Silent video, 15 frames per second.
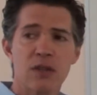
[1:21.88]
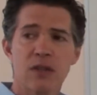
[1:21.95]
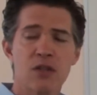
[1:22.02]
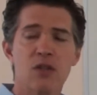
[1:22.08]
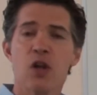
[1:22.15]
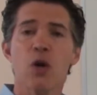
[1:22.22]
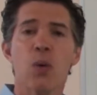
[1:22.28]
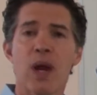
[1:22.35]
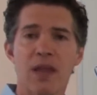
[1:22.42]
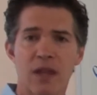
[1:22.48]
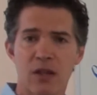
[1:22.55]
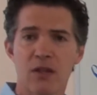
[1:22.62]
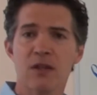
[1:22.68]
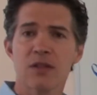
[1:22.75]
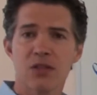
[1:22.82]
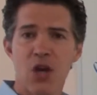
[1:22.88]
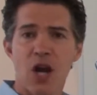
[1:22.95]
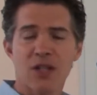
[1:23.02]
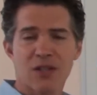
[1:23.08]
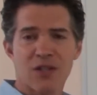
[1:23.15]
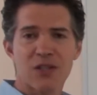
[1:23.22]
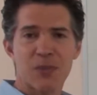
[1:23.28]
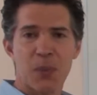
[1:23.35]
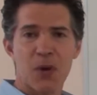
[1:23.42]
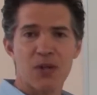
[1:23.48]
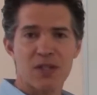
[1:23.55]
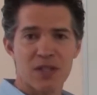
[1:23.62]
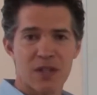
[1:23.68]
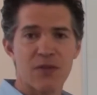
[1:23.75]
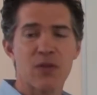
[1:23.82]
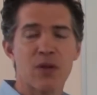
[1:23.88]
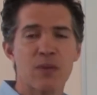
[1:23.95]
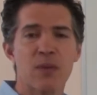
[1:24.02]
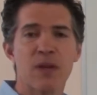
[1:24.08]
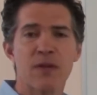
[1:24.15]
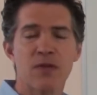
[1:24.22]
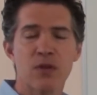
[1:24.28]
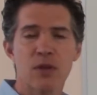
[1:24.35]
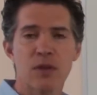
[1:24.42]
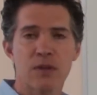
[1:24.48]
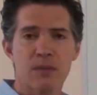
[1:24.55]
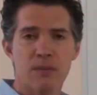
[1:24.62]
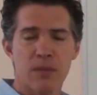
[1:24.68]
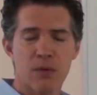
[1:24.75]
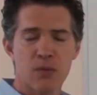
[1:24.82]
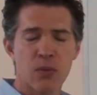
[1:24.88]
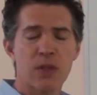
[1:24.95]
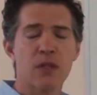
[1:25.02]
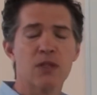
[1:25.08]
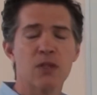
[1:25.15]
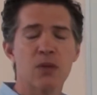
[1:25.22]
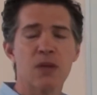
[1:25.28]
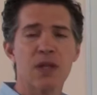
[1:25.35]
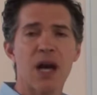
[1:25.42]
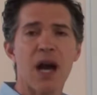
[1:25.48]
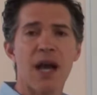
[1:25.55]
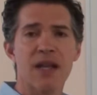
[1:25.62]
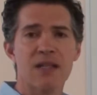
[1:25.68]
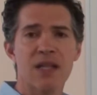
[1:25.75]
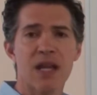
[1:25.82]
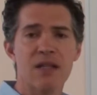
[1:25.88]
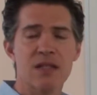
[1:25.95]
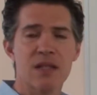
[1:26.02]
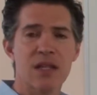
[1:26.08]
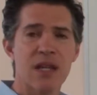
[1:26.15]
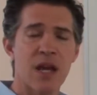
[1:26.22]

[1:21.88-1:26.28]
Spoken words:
there's no way that you can talk to this person if you're really doing the high intensity.